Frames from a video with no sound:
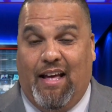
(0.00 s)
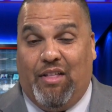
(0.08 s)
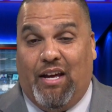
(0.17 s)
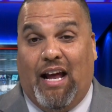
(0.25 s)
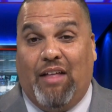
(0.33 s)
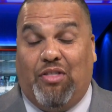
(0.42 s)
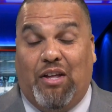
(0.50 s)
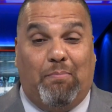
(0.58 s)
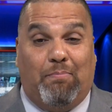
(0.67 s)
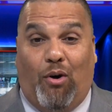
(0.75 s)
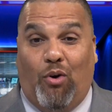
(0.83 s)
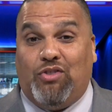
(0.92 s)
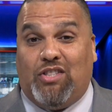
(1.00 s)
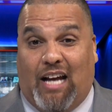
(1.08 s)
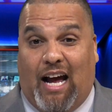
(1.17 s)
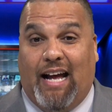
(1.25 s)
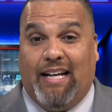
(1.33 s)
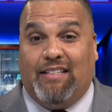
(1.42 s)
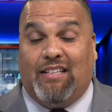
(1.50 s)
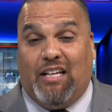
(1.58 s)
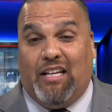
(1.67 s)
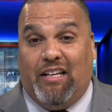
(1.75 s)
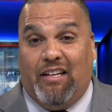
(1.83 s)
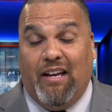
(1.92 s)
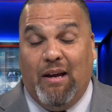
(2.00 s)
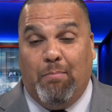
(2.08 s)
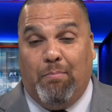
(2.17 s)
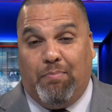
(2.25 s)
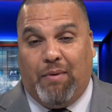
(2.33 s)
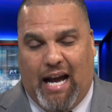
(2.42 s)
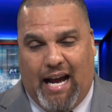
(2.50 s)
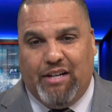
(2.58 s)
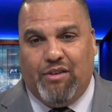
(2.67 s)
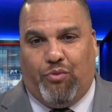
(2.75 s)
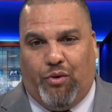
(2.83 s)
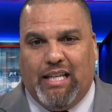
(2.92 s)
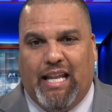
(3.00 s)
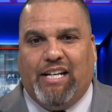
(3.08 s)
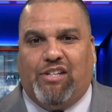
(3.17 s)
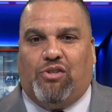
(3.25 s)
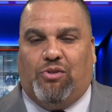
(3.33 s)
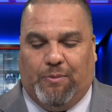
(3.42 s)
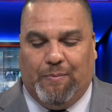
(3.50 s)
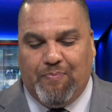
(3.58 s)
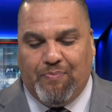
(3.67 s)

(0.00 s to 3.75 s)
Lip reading: that I think both sides can kind of relate to.